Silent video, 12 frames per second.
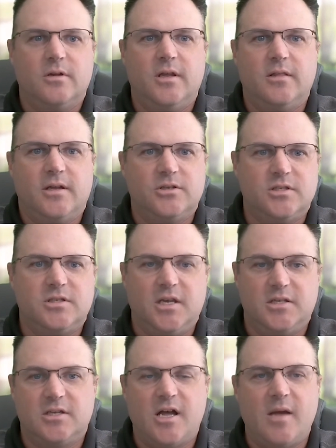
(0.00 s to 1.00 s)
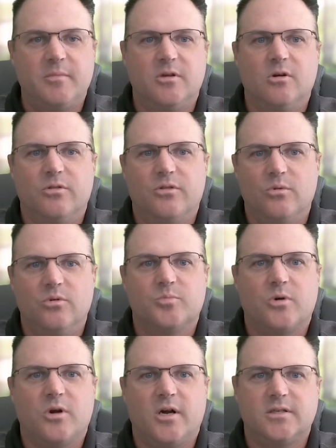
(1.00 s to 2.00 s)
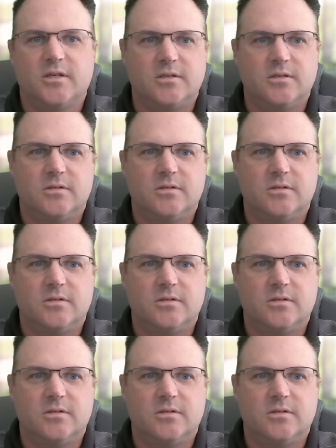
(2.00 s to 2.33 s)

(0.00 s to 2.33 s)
And that just takes time to go through those processes.